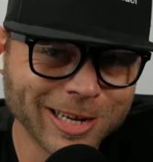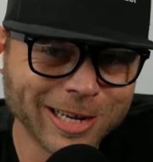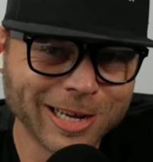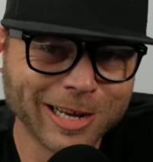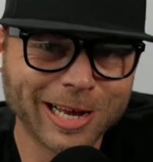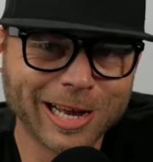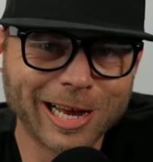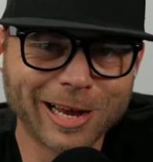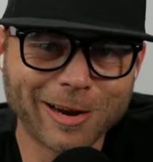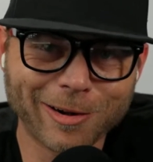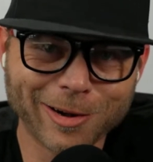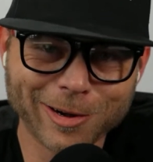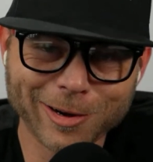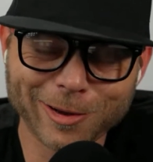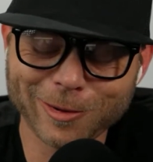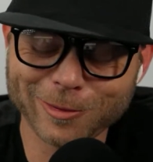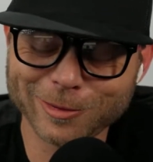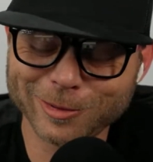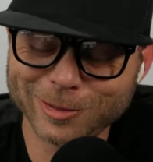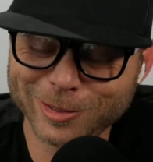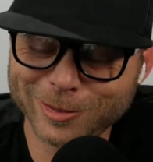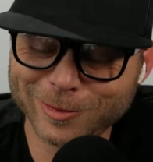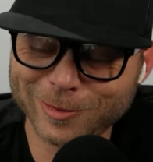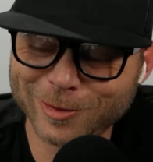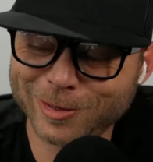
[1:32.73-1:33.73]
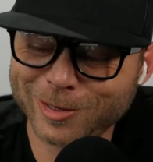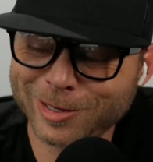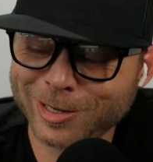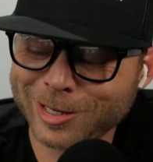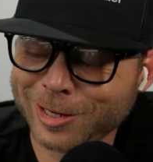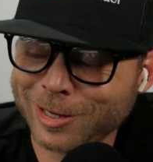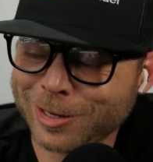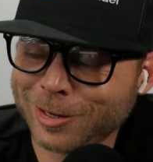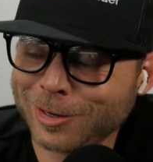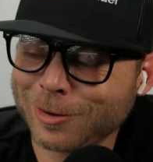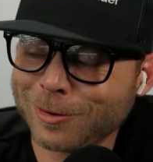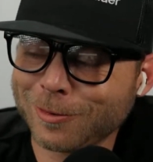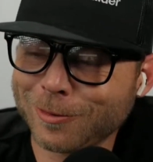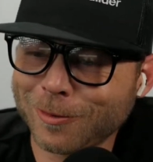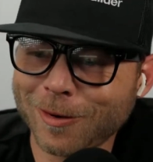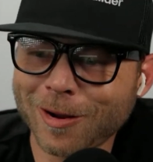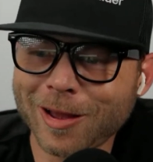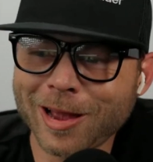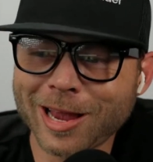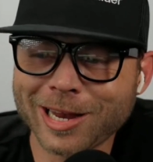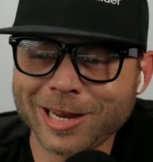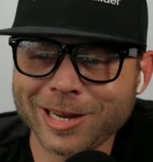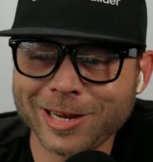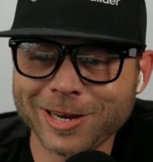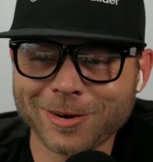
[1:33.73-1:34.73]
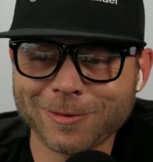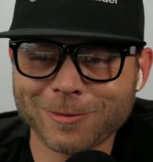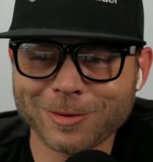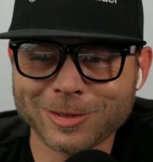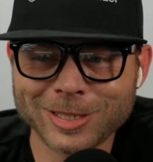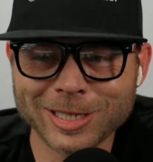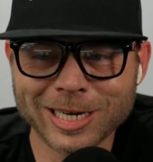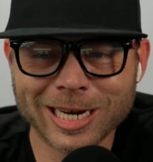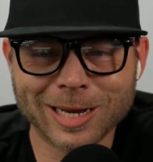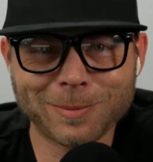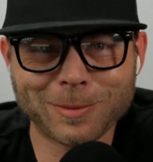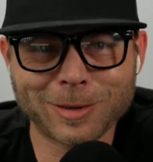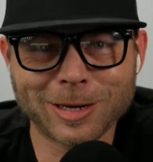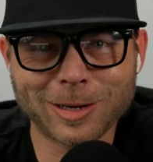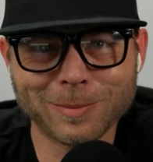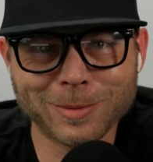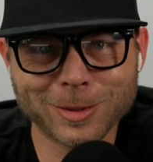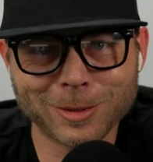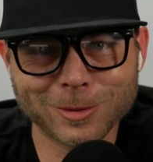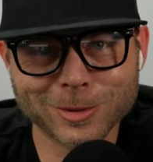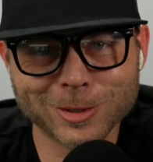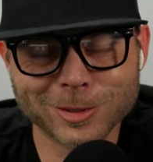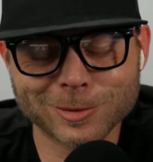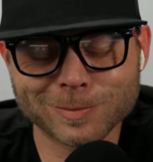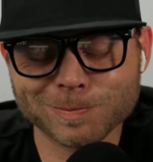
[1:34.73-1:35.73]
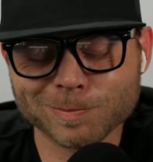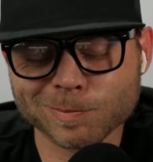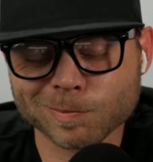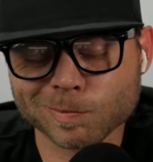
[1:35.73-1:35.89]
How are y'all doing? Ryan here with Chatbot Builder,